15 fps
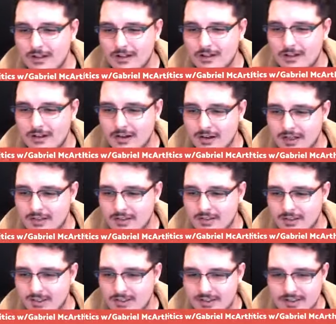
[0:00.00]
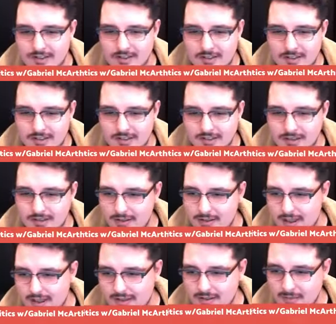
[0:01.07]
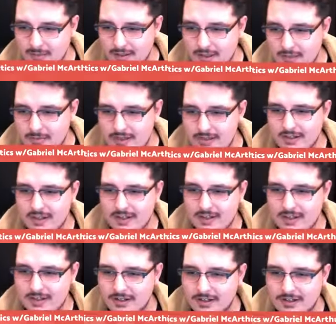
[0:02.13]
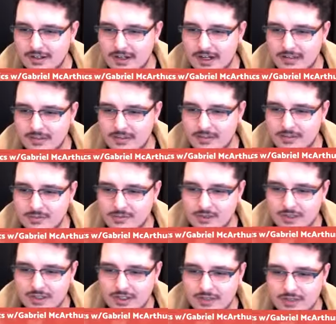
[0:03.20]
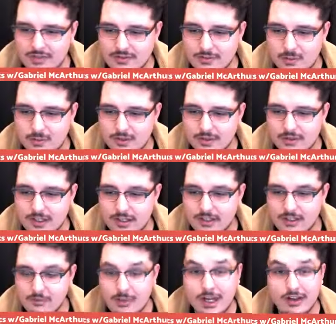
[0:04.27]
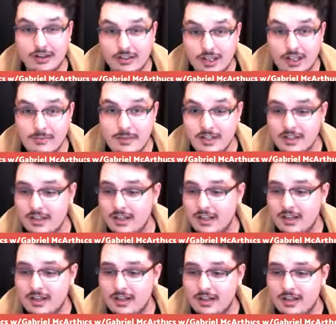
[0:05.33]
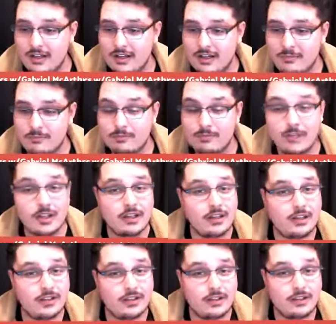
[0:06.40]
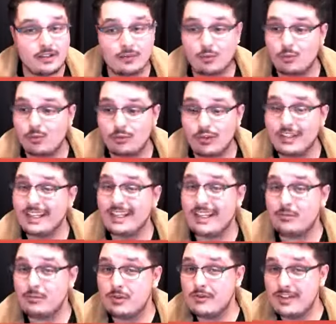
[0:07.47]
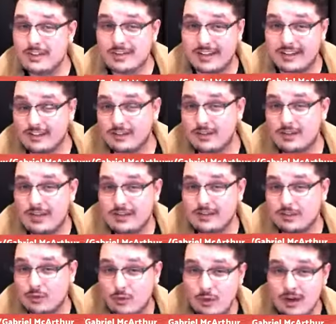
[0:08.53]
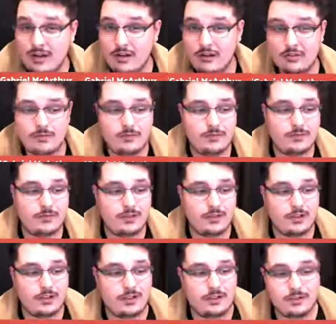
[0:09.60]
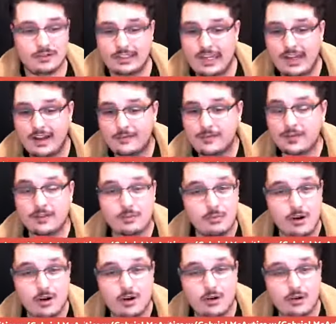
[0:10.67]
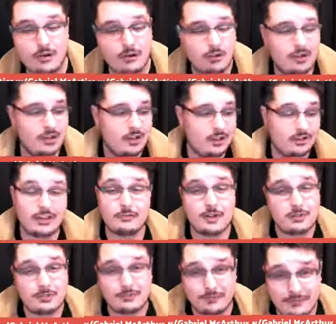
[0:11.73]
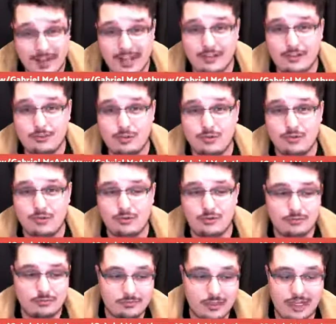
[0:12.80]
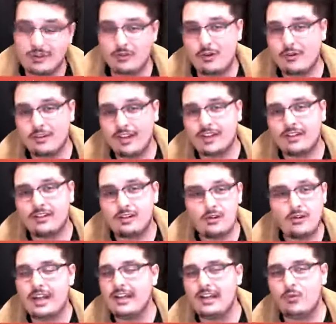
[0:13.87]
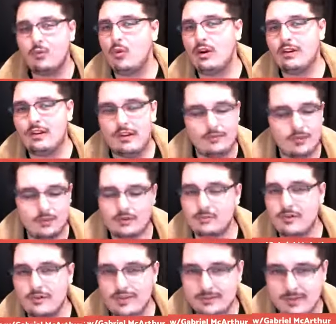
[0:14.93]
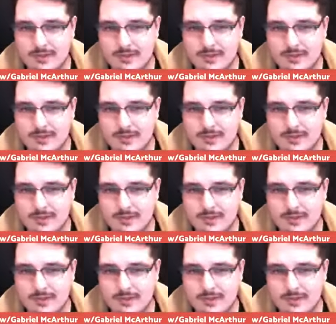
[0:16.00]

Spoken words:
All right, so let's look at some comments here. I saw some suggestions for talking about climate. Looking at movies like 2012, The Day After Tomorrow, that might be valuable. I don't know if I could do any one of those movies by